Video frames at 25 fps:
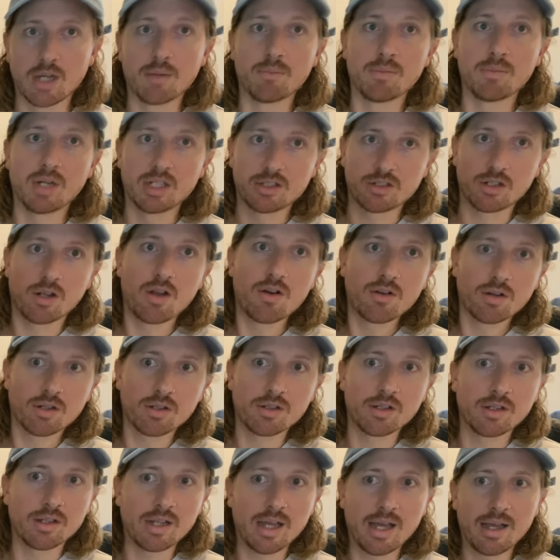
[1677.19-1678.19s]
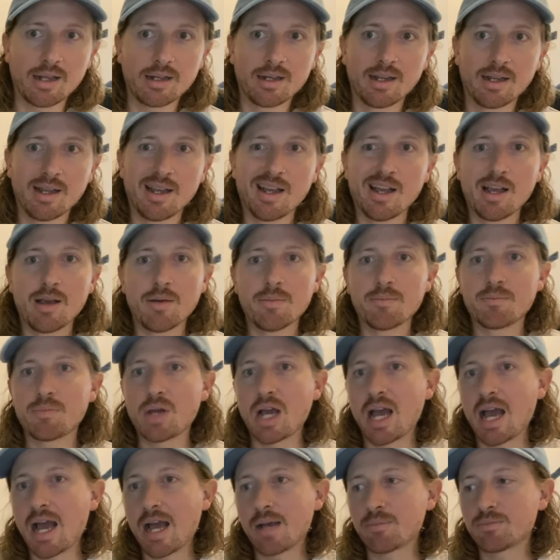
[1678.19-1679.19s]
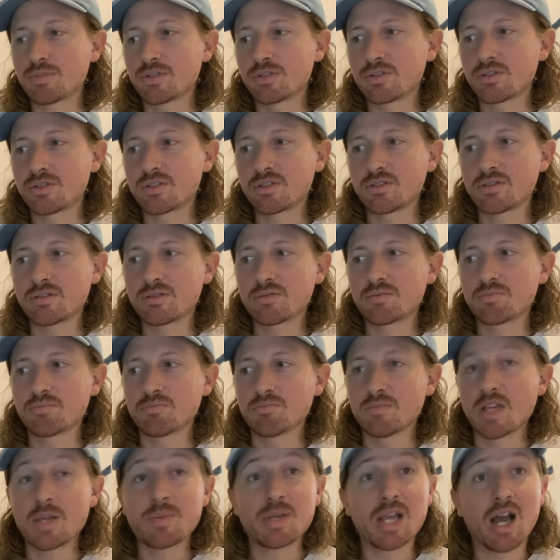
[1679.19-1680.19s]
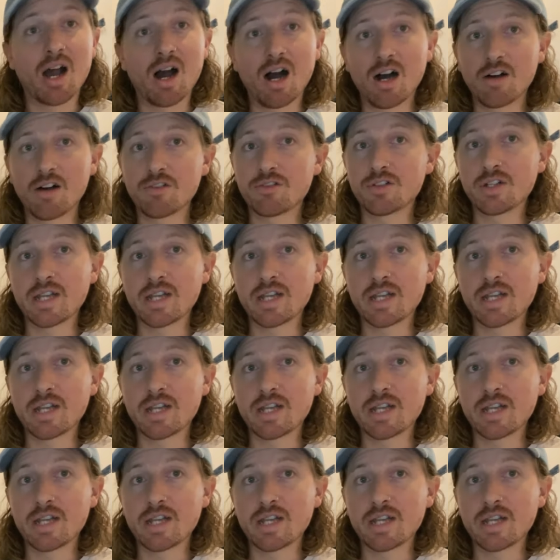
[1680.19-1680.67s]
much longer than that, perhaps maybe half an